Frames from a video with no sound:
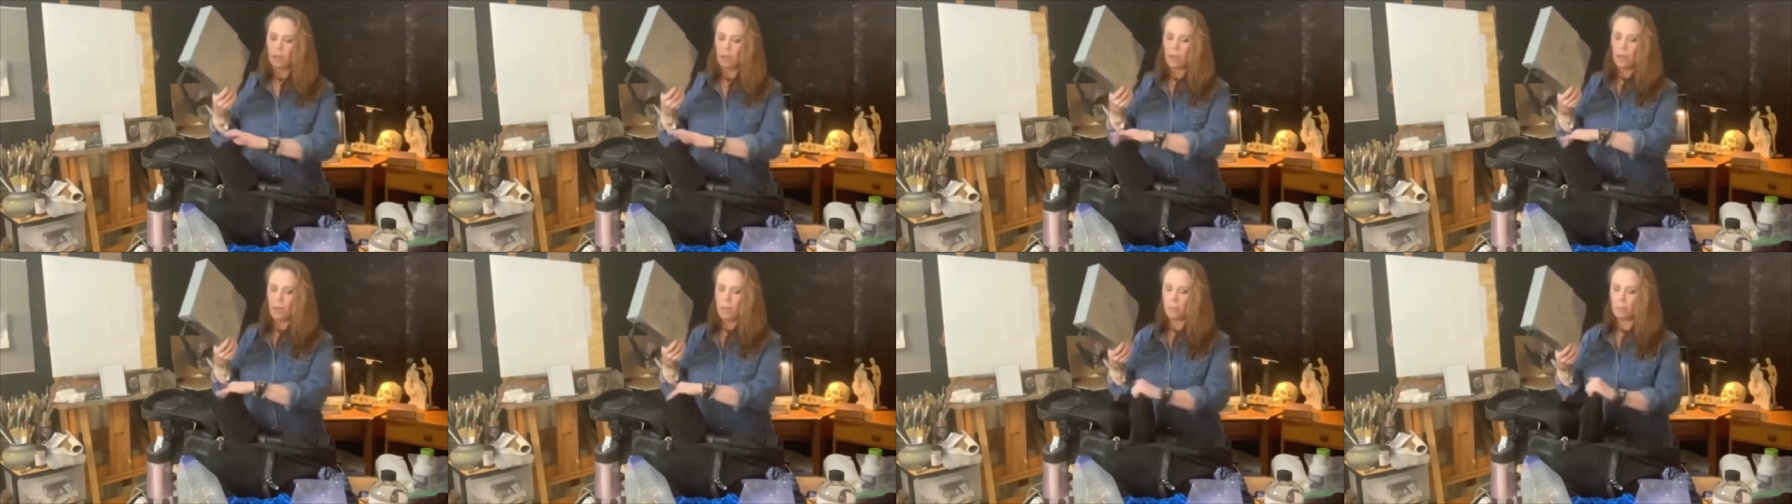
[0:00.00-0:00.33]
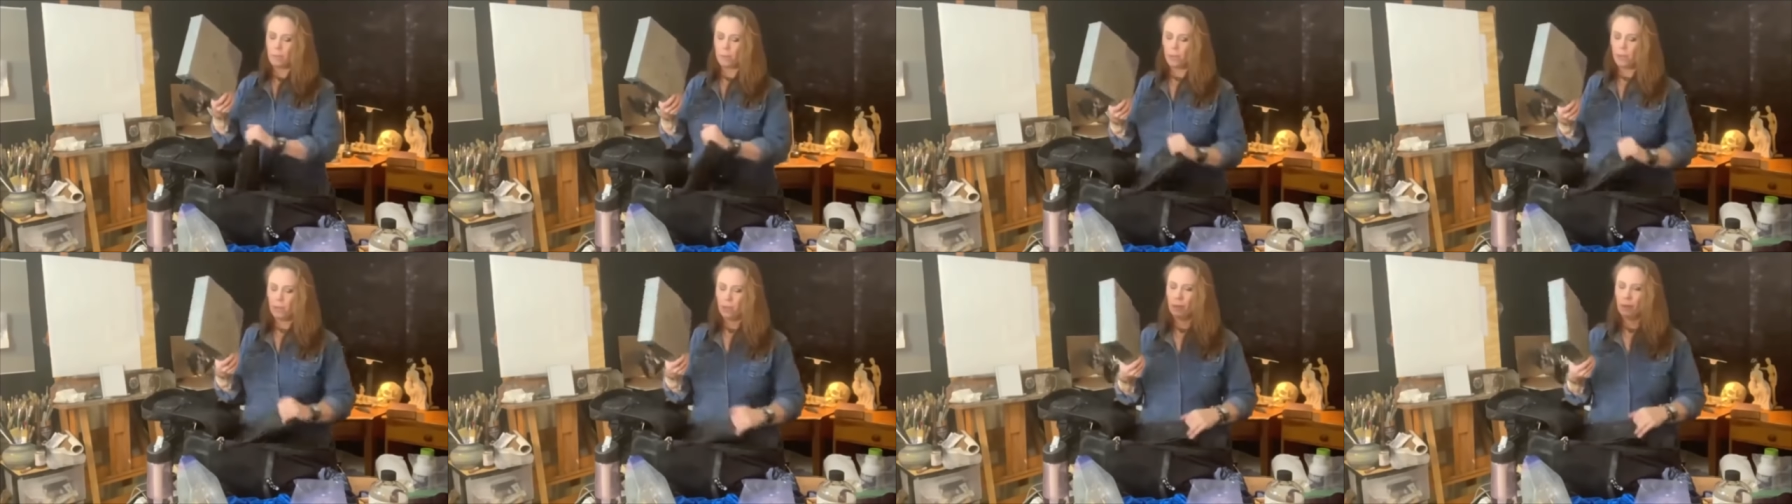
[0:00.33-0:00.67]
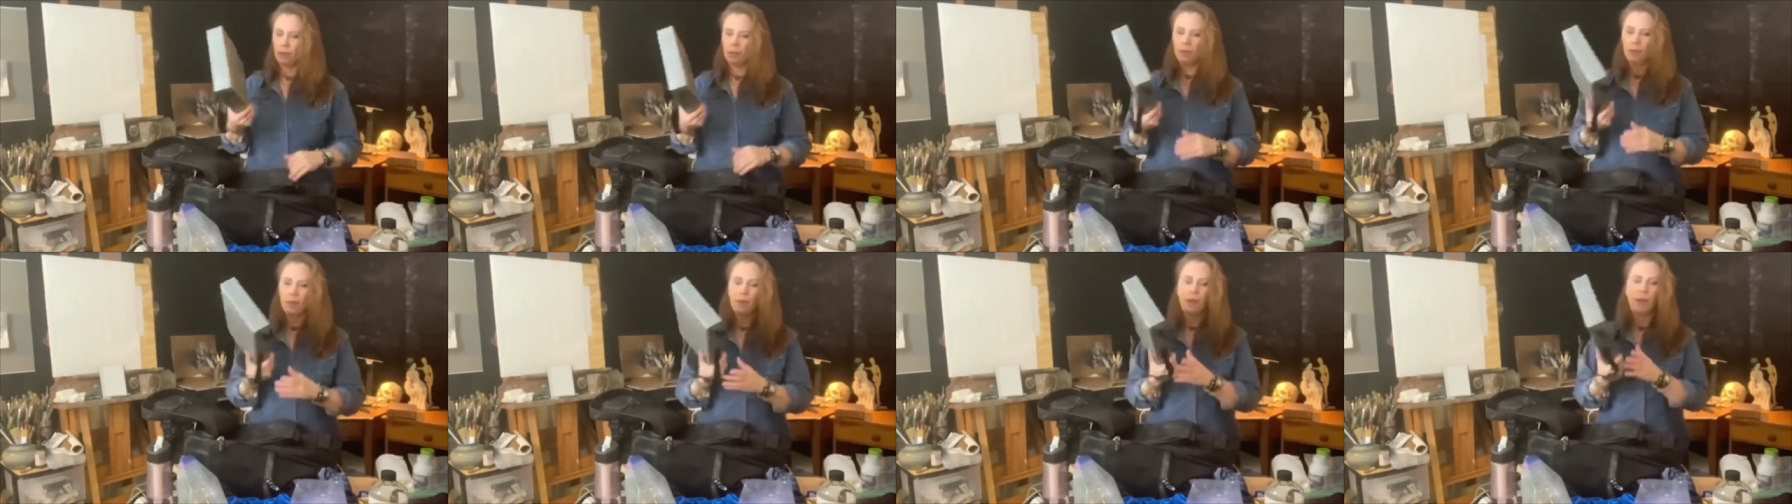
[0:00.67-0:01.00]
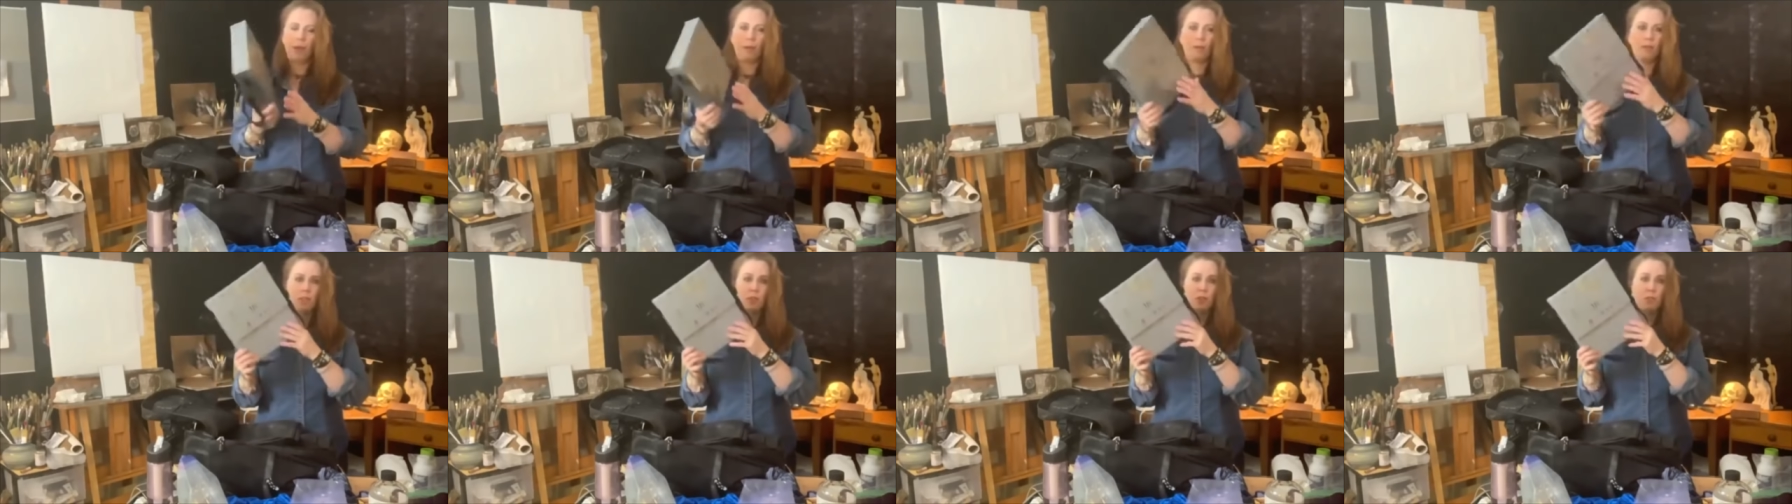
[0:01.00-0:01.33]
I bring
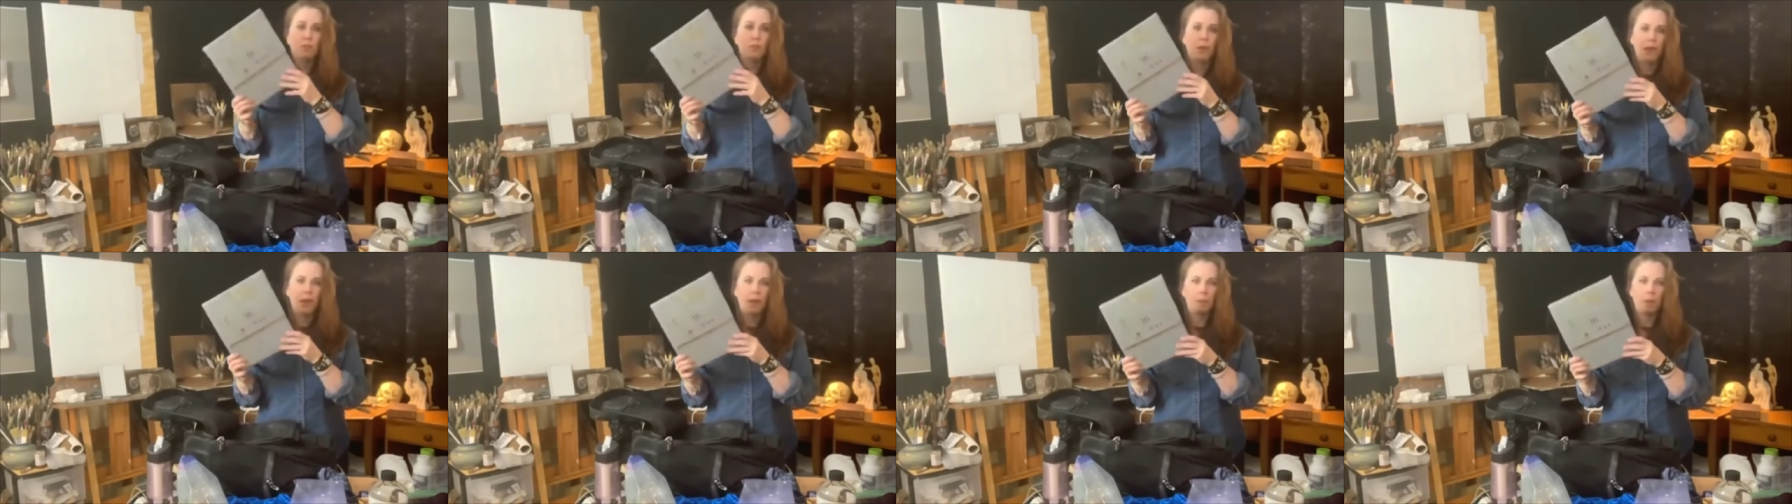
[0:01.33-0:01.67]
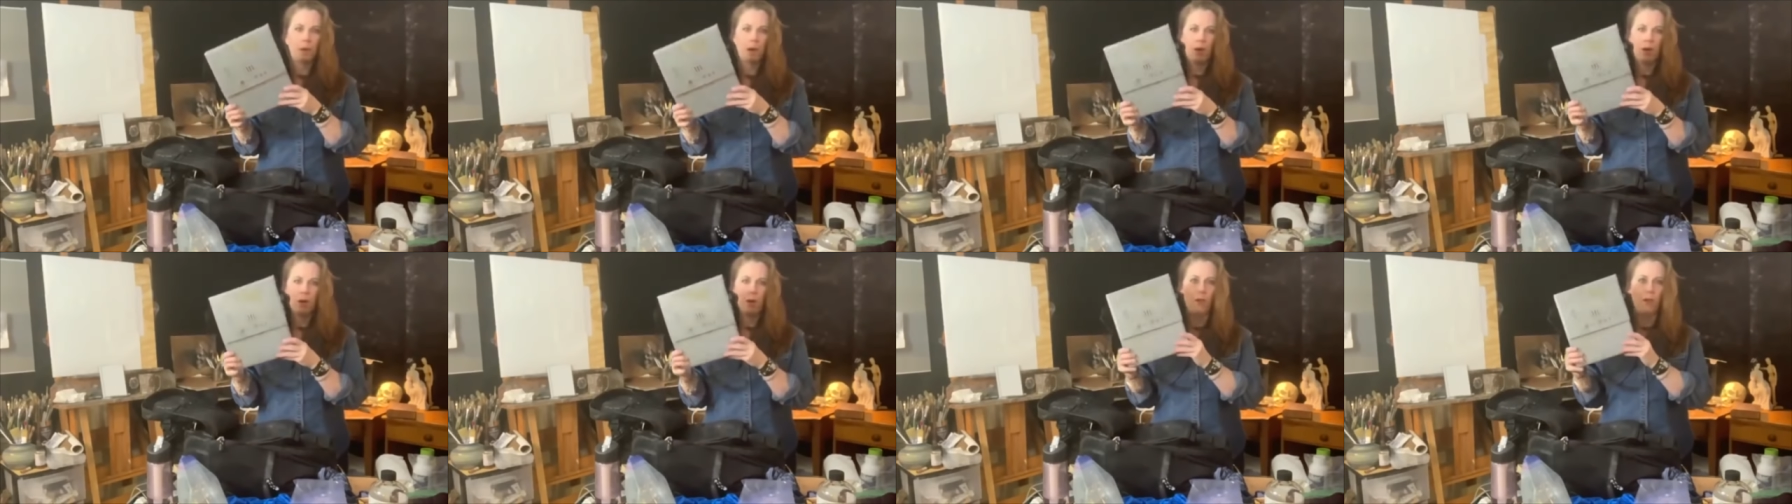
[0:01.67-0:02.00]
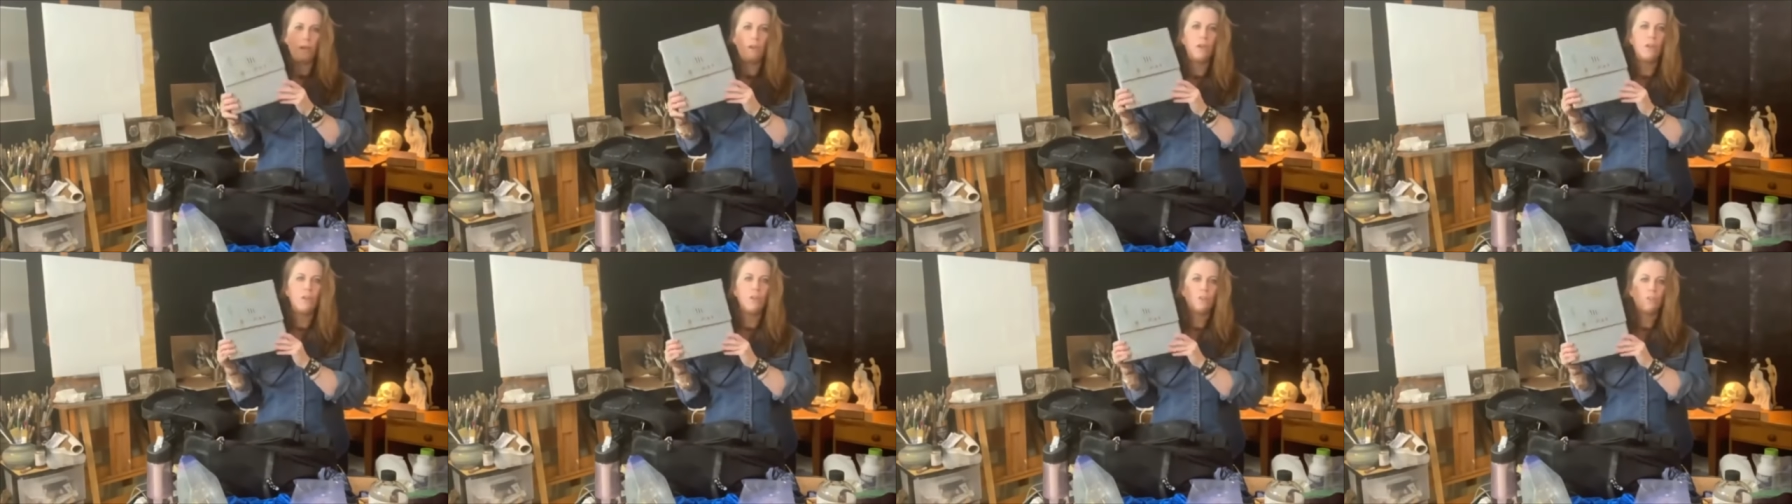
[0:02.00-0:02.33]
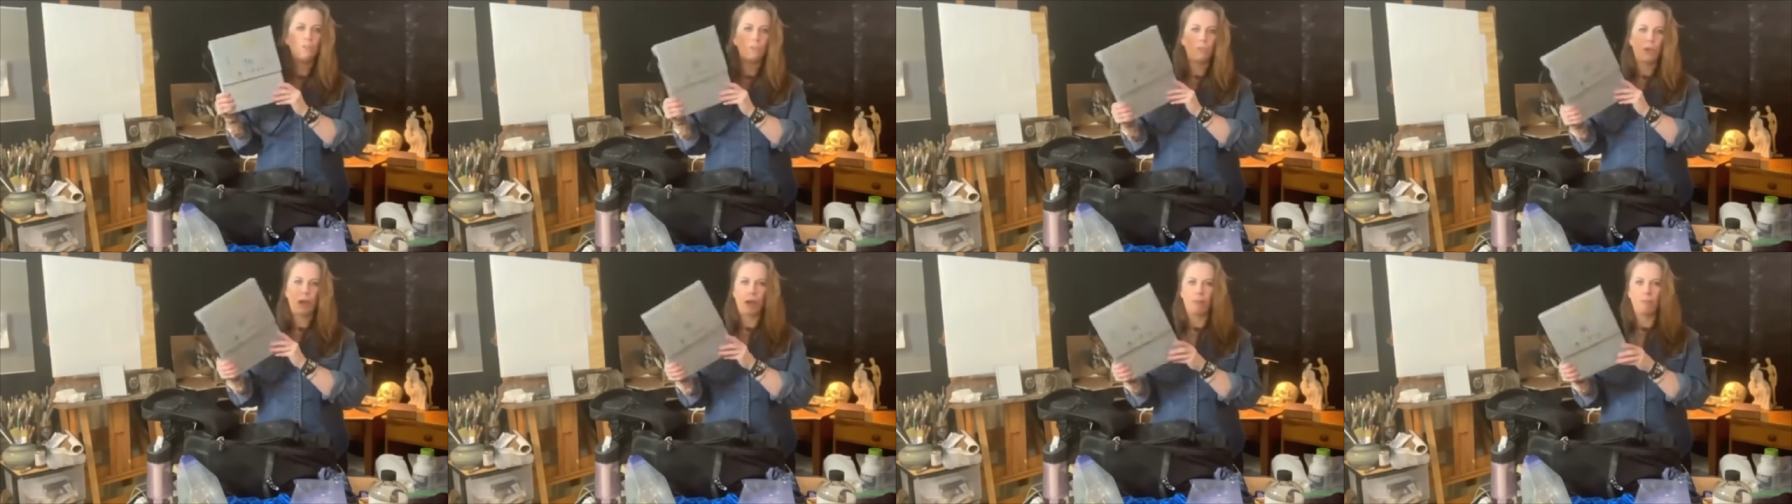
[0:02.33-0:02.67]
uh, this Raymar
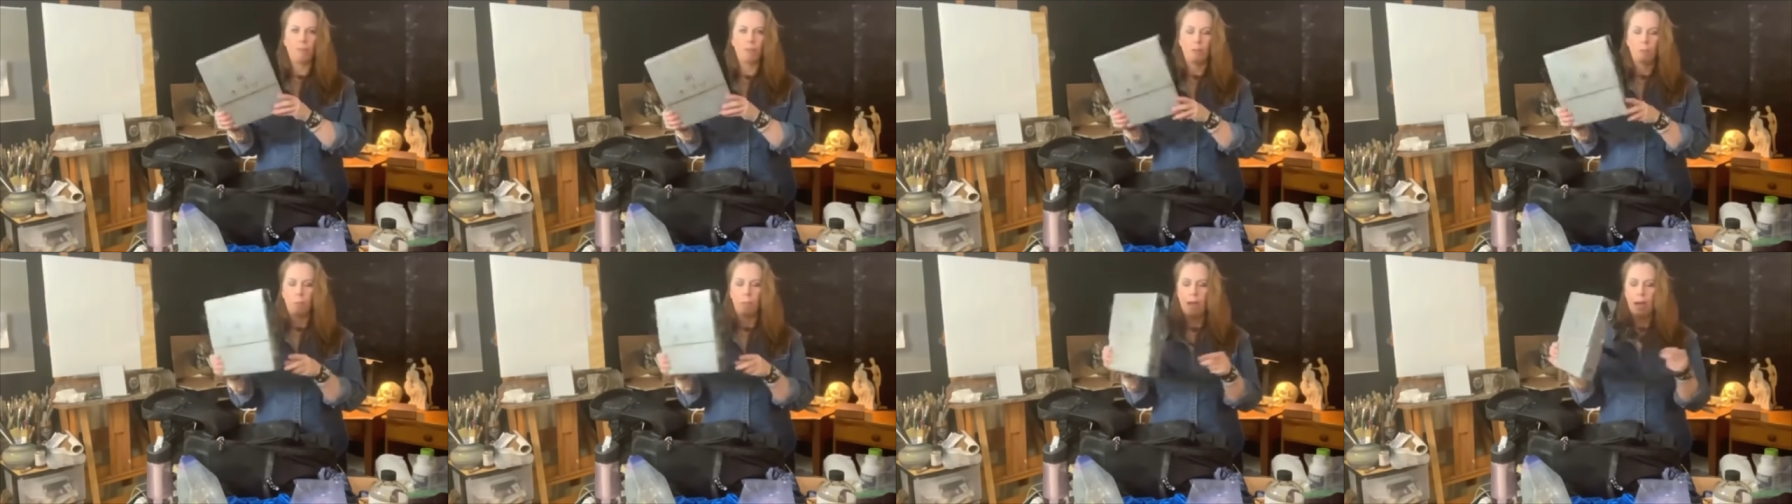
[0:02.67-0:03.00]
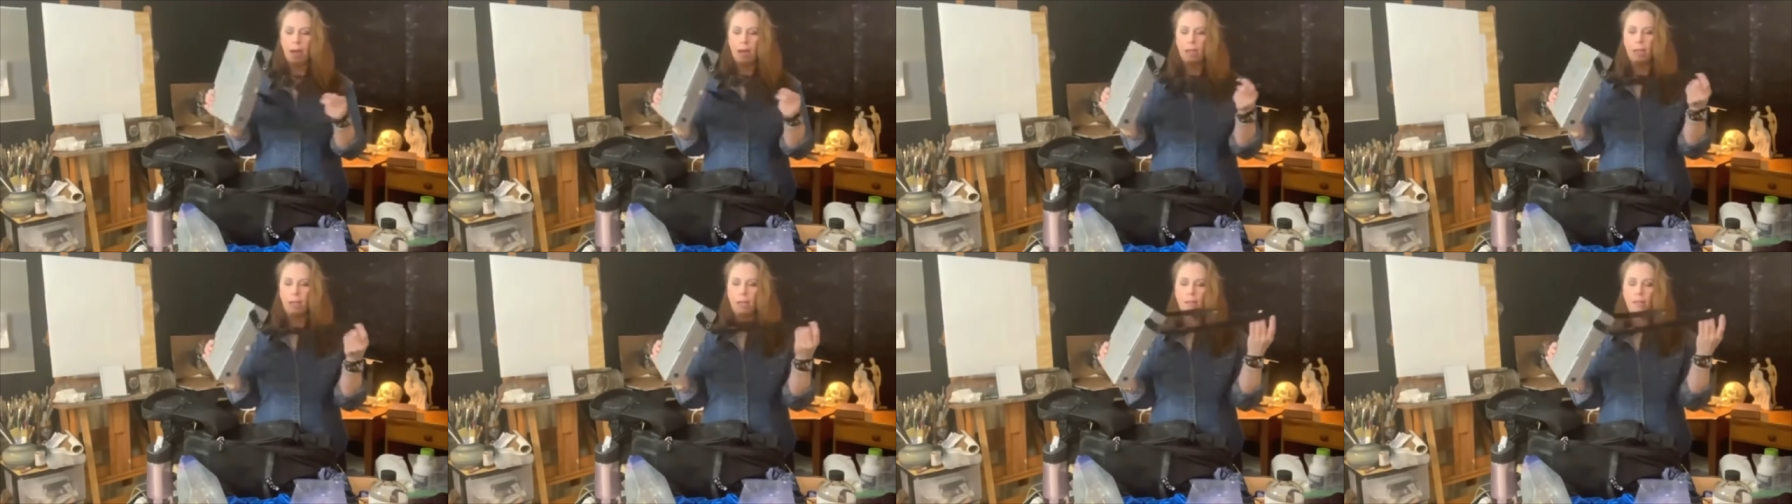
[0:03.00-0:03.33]
travel pack.